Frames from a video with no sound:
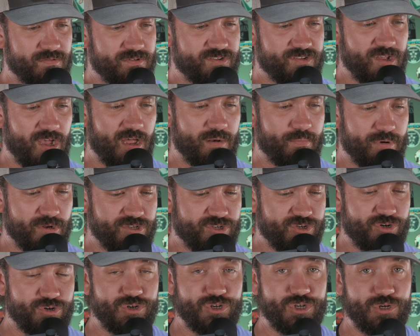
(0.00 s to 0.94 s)

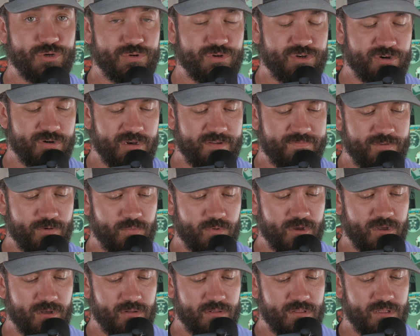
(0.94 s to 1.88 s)
Sodbuster Junior, if you
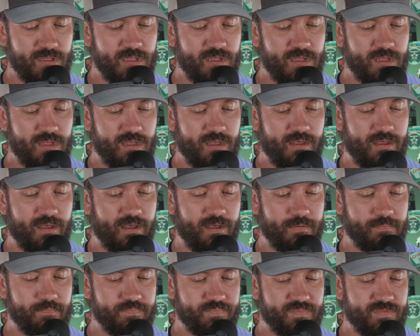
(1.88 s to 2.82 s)
will.
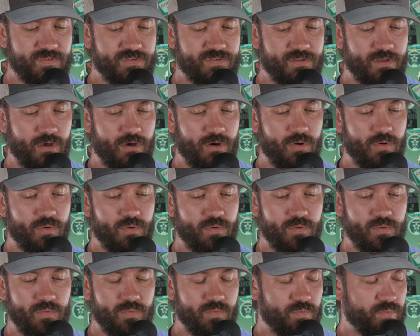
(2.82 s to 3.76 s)
Um, so
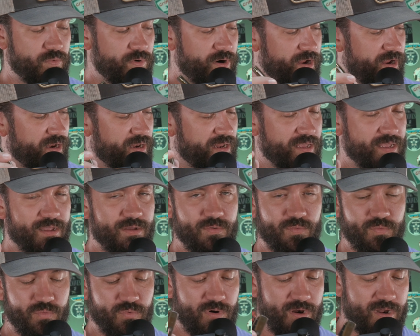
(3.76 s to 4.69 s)
really,
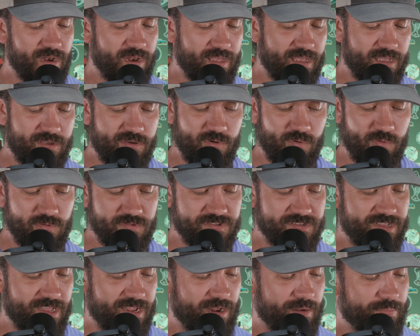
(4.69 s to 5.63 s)
really cool
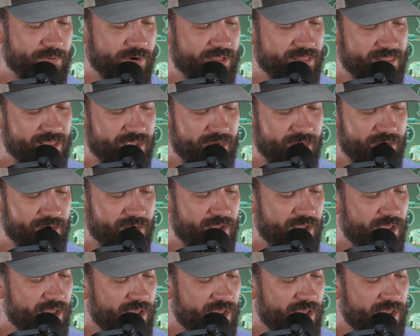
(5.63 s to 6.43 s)
setup right there